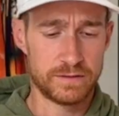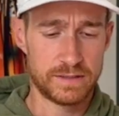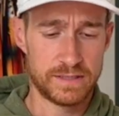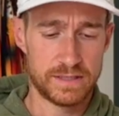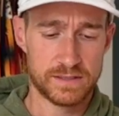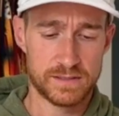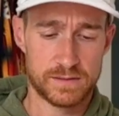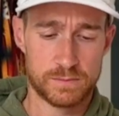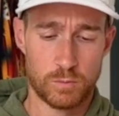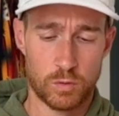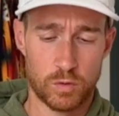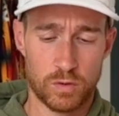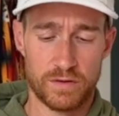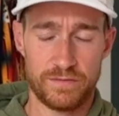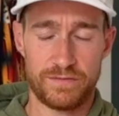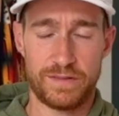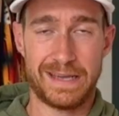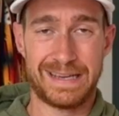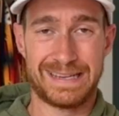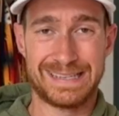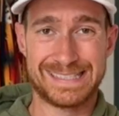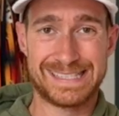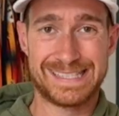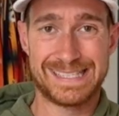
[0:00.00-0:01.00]
is more of
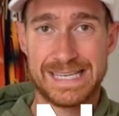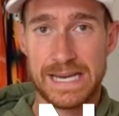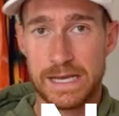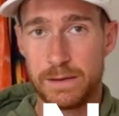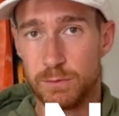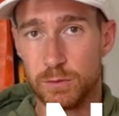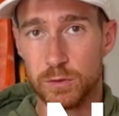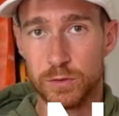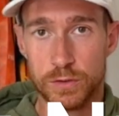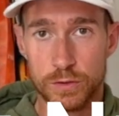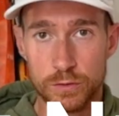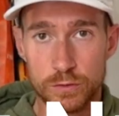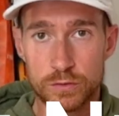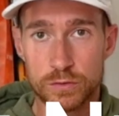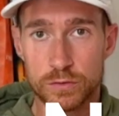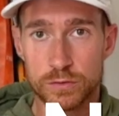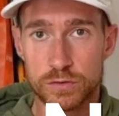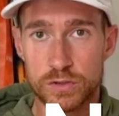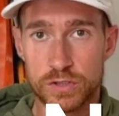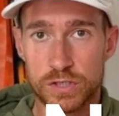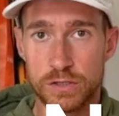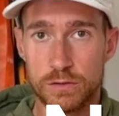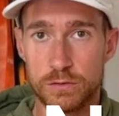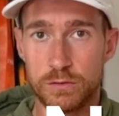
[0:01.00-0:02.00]
like a stable neutral
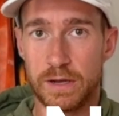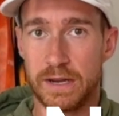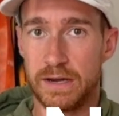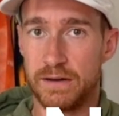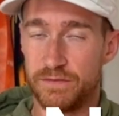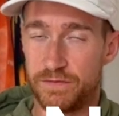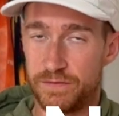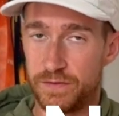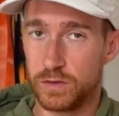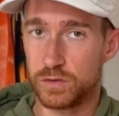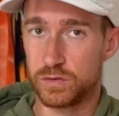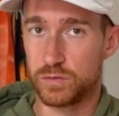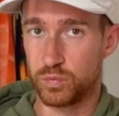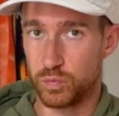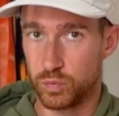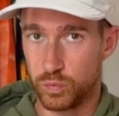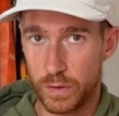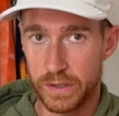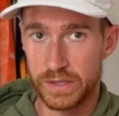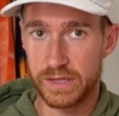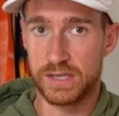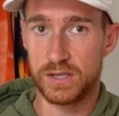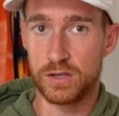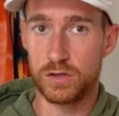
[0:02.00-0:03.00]
shoe, and it feels
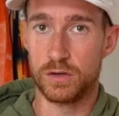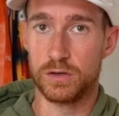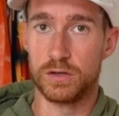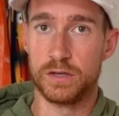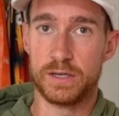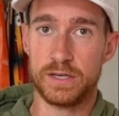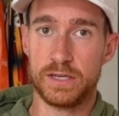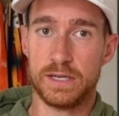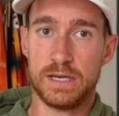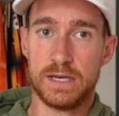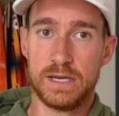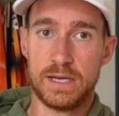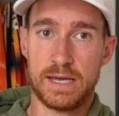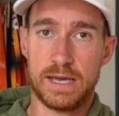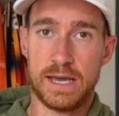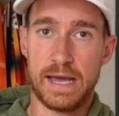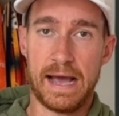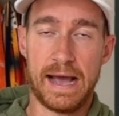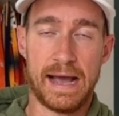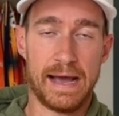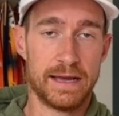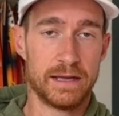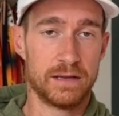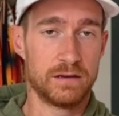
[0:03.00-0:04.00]
really good
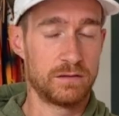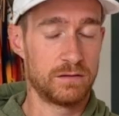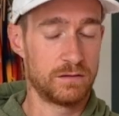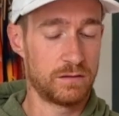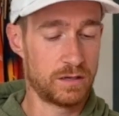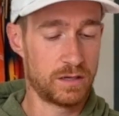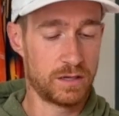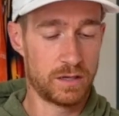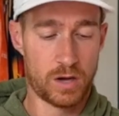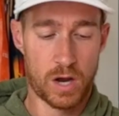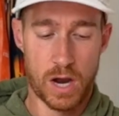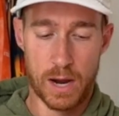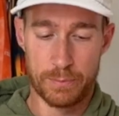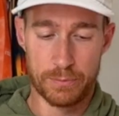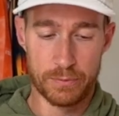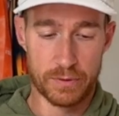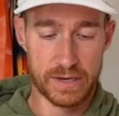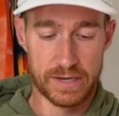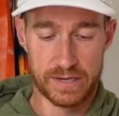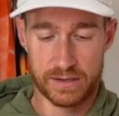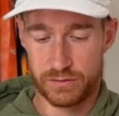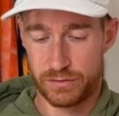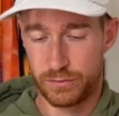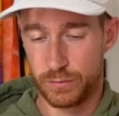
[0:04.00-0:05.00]
at
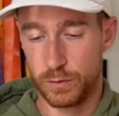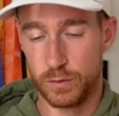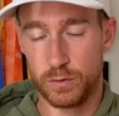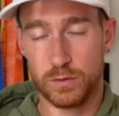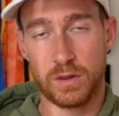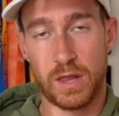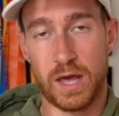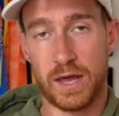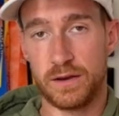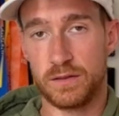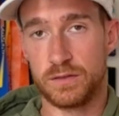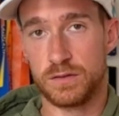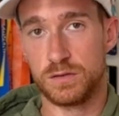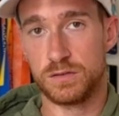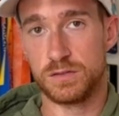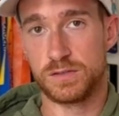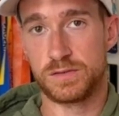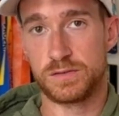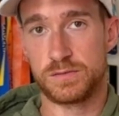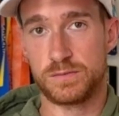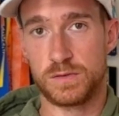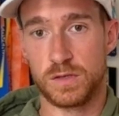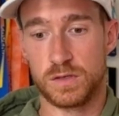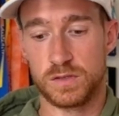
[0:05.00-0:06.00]
operating through a lot of
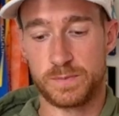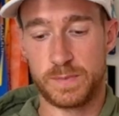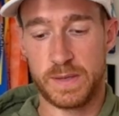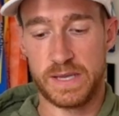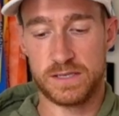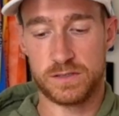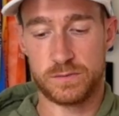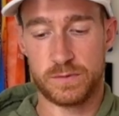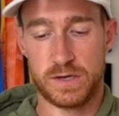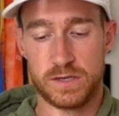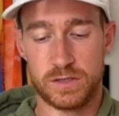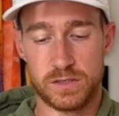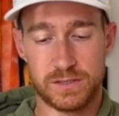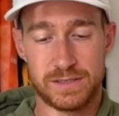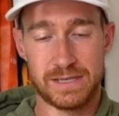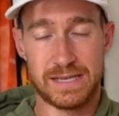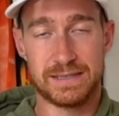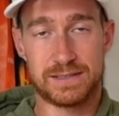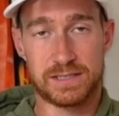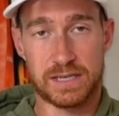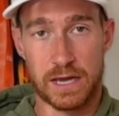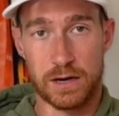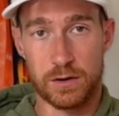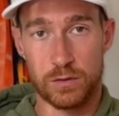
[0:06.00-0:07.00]
those pace ranges.
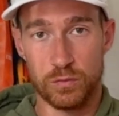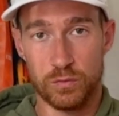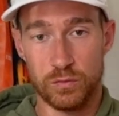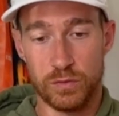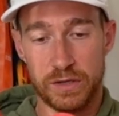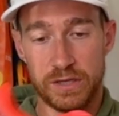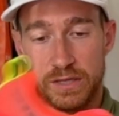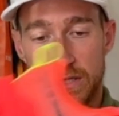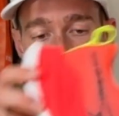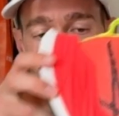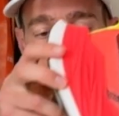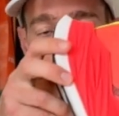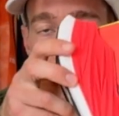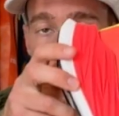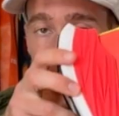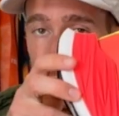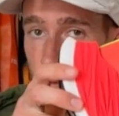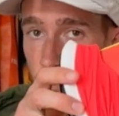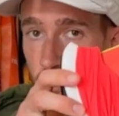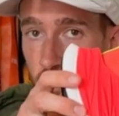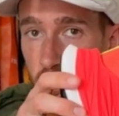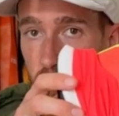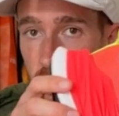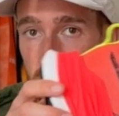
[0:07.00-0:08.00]
It's got a really great
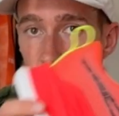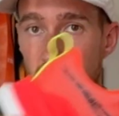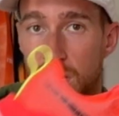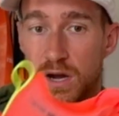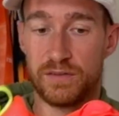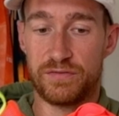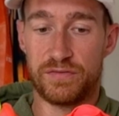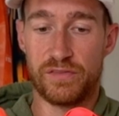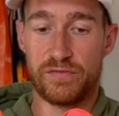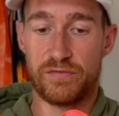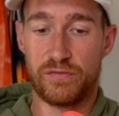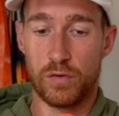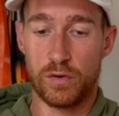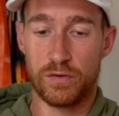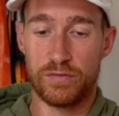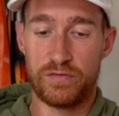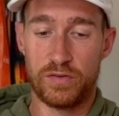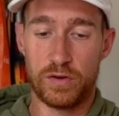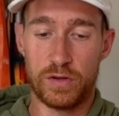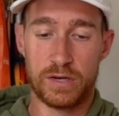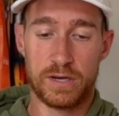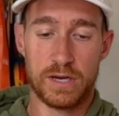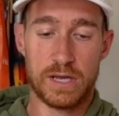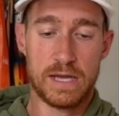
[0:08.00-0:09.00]
roll off the
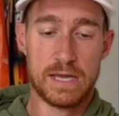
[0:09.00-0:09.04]
forefoot.